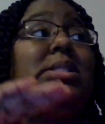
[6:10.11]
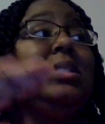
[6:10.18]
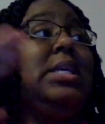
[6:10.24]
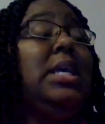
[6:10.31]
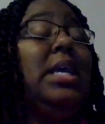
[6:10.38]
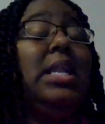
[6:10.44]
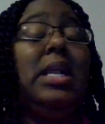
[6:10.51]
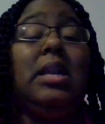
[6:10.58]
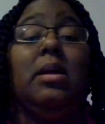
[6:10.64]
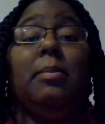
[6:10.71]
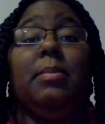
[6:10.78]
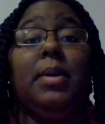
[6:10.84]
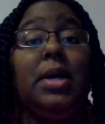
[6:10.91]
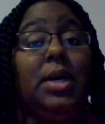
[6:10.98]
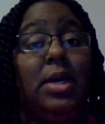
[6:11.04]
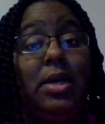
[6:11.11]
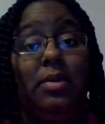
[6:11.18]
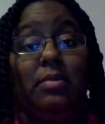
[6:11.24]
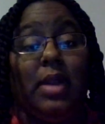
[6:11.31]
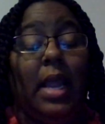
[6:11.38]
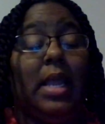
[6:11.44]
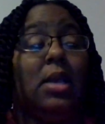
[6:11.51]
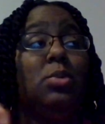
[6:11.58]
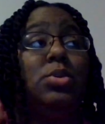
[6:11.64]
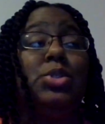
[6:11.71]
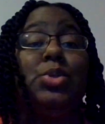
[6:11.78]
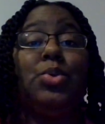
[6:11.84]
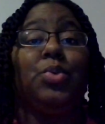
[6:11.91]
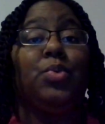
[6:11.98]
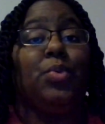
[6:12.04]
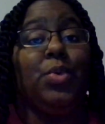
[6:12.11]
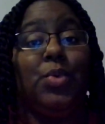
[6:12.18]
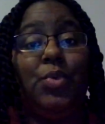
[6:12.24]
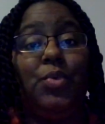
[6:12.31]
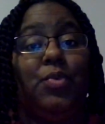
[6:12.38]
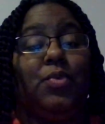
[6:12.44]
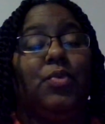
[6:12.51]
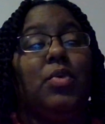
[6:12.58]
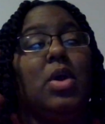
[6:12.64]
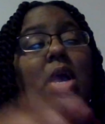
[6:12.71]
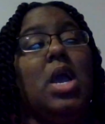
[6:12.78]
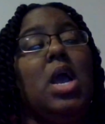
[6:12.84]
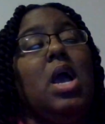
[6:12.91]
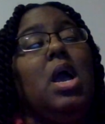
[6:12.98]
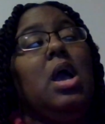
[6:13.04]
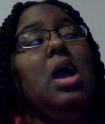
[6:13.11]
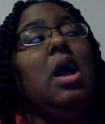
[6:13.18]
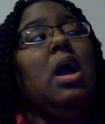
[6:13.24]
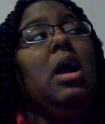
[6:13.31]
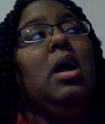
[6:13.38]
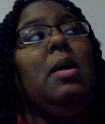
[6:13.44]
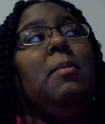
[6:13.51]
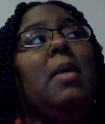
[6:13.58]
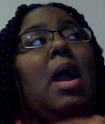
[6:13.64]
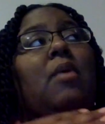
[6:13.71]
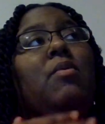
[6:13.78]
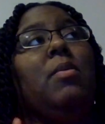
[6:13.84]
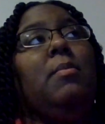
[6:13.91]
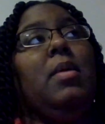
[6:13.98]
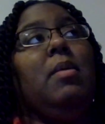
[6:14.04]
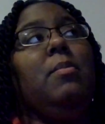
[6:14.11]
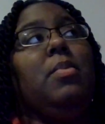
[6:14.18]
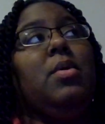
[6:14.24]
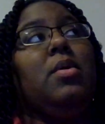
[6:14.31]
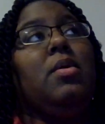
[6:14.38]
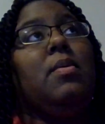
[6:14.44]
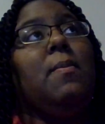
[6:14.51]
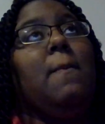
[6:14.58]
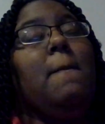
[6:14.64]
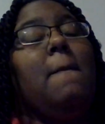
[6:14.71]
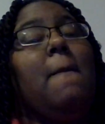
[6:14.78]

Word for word: 10 and above like it was through the roof um, i remember